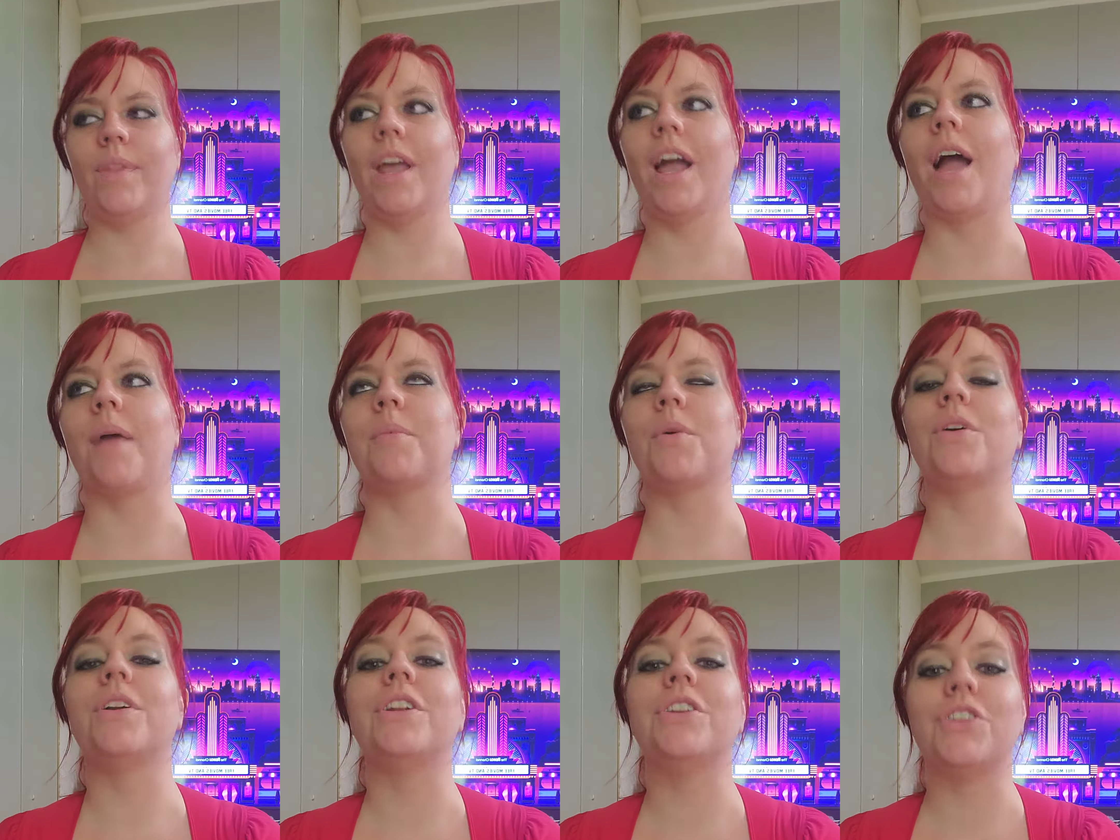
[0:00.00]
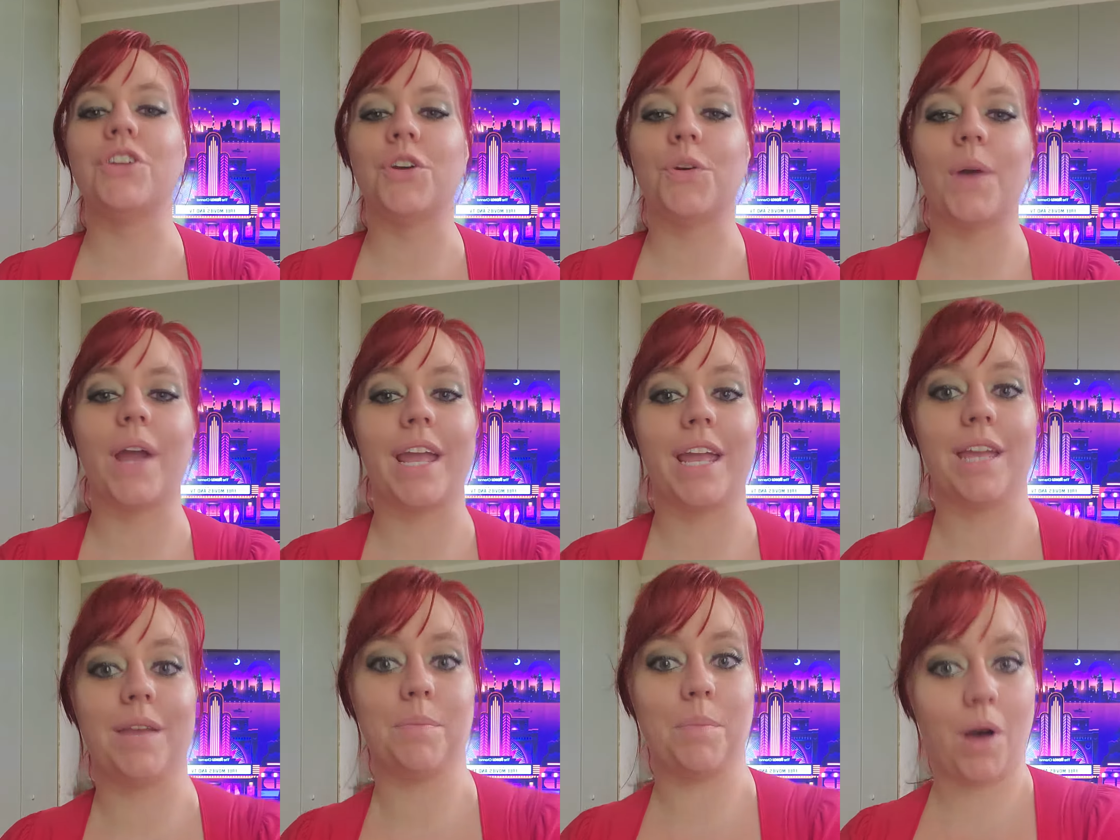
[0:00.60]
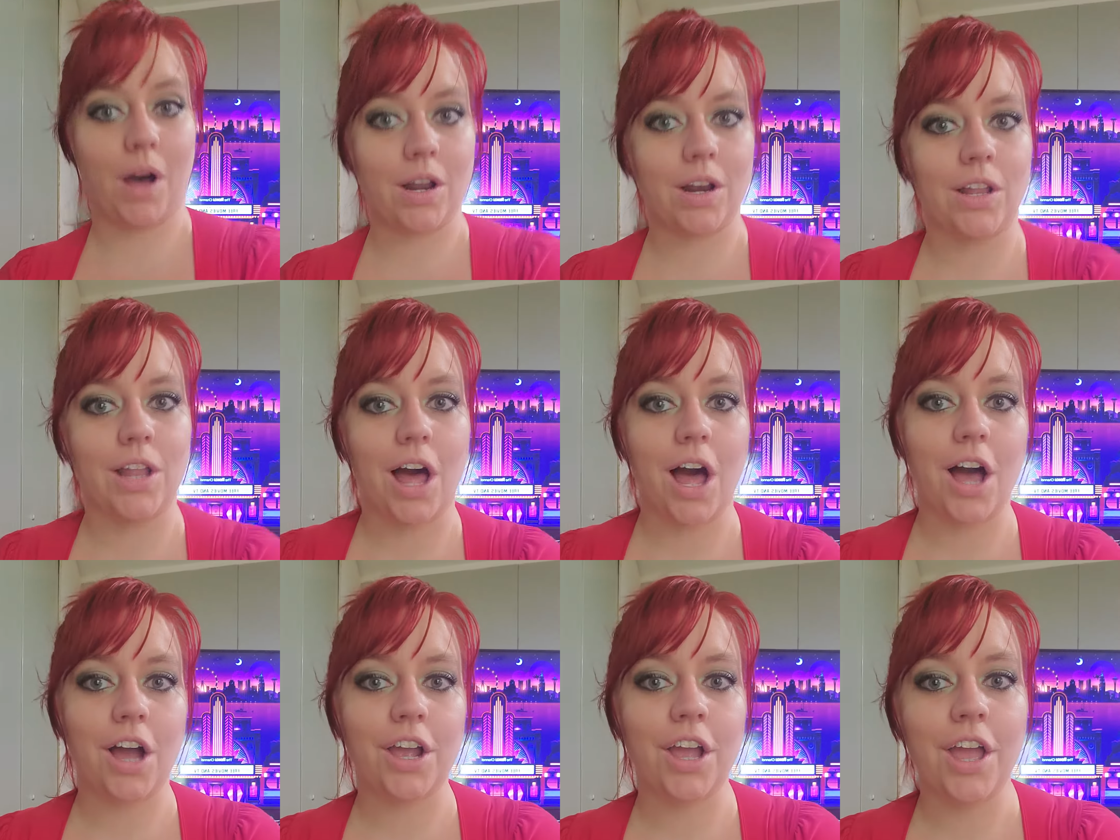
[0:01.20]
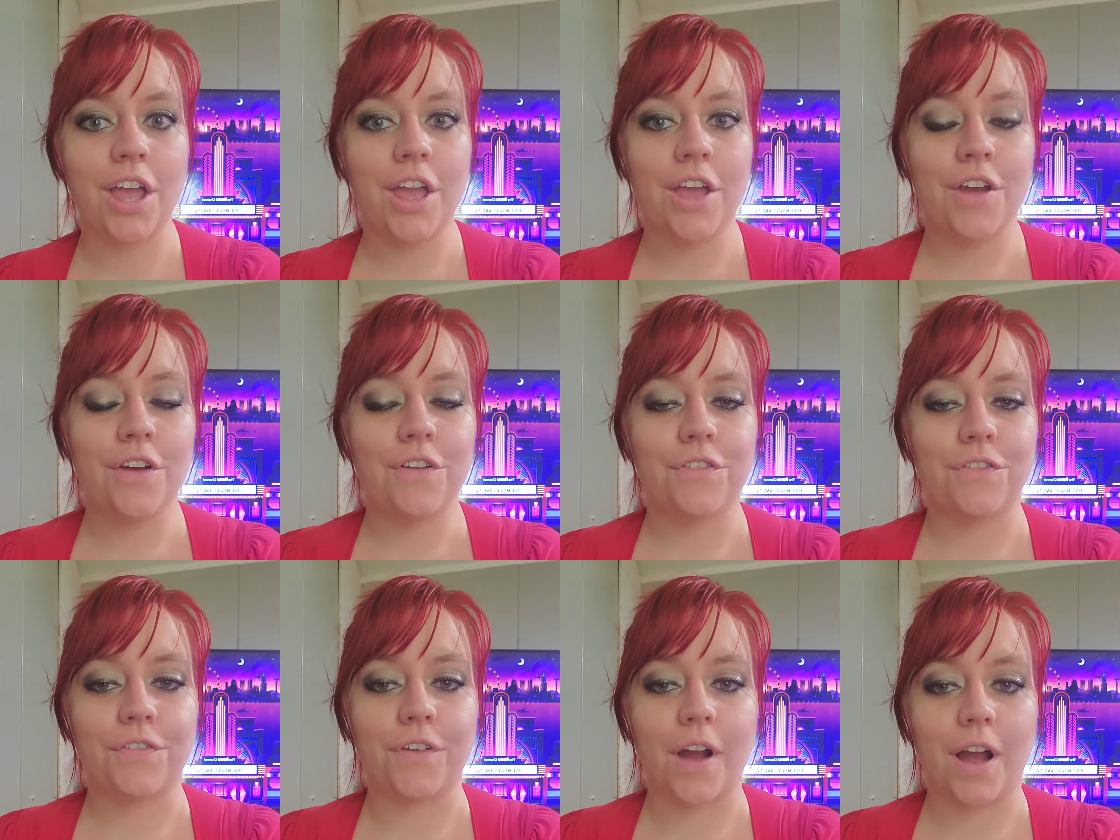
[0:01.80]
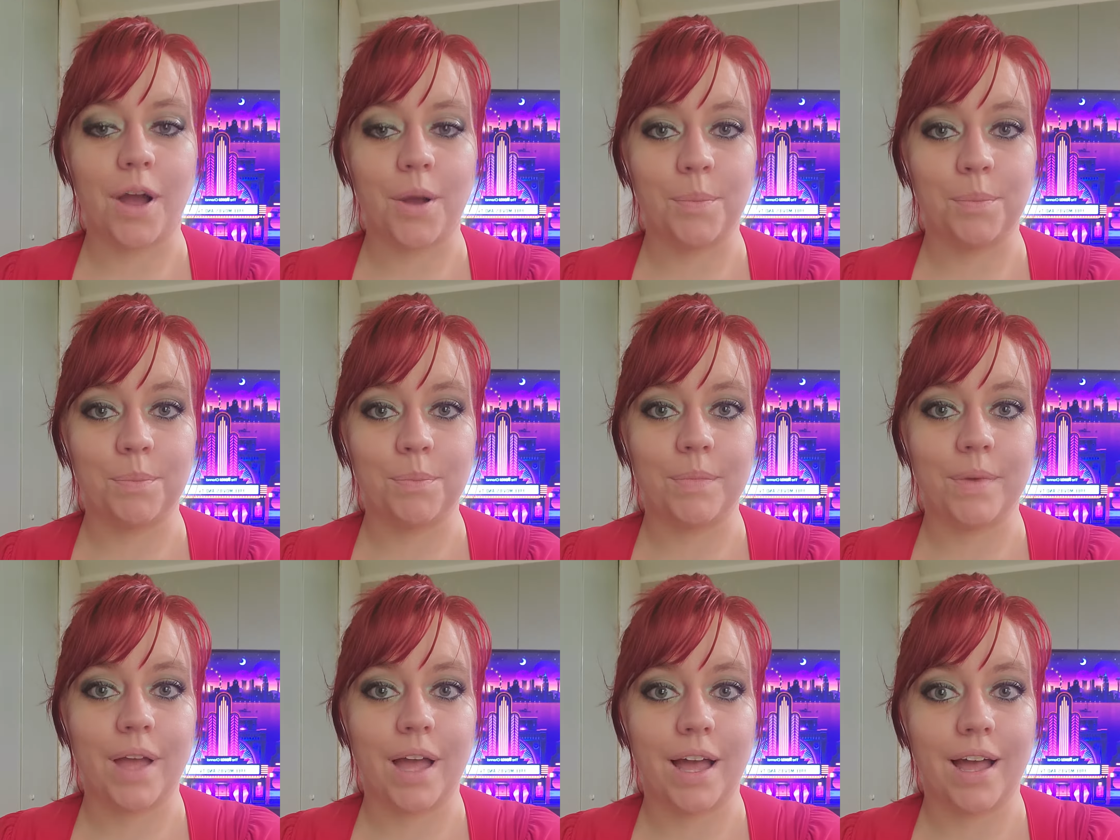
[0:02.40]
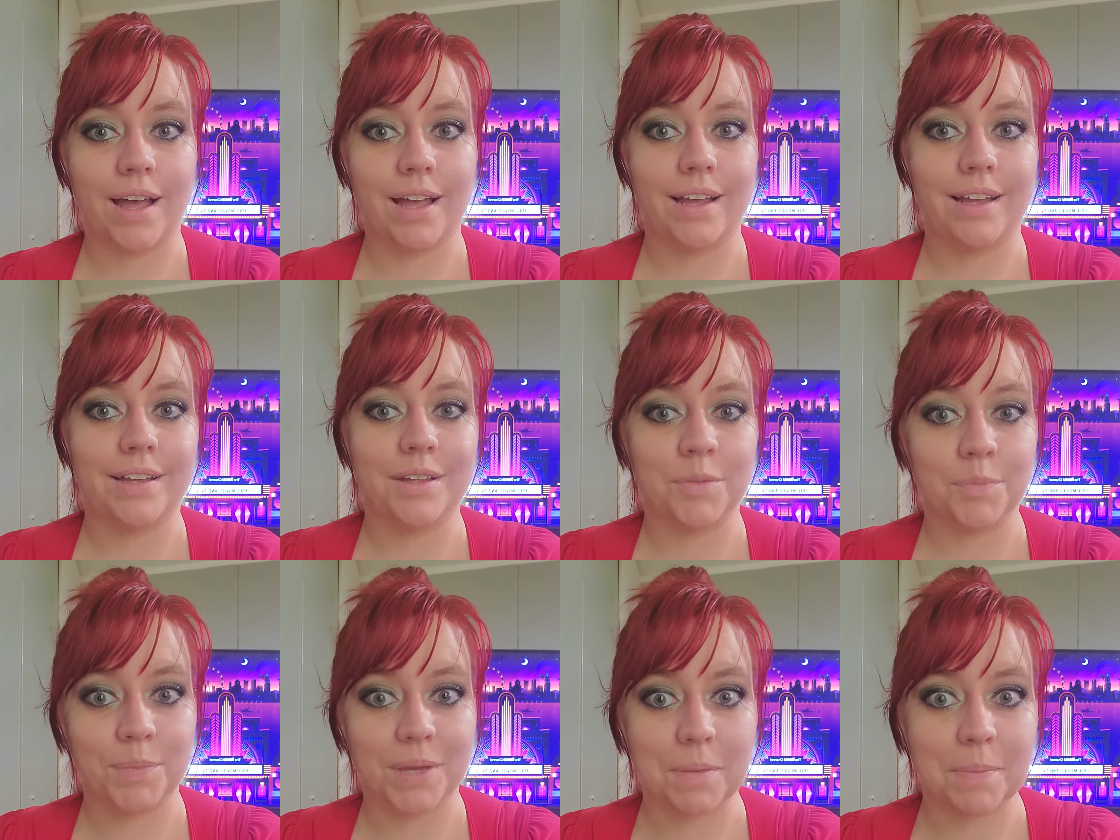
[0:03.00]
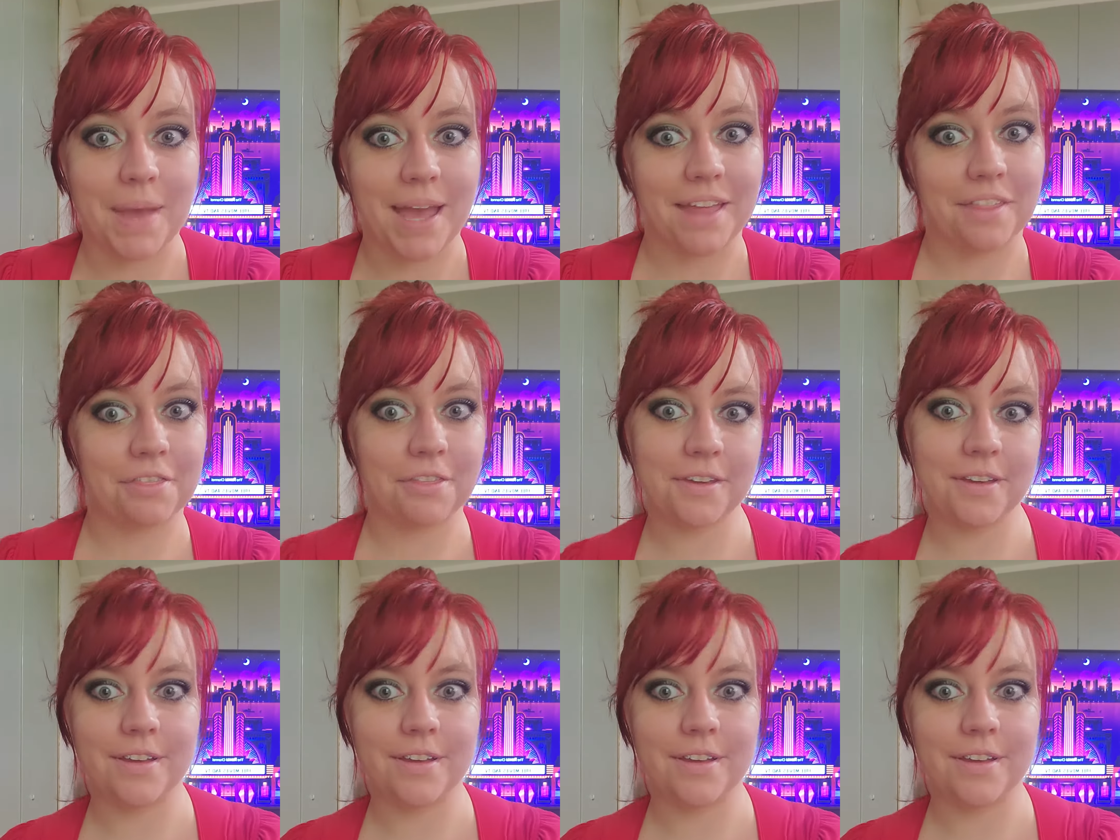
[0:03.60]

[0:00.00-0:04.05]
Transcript: I'm going to do a monologue from uh, Macbeth.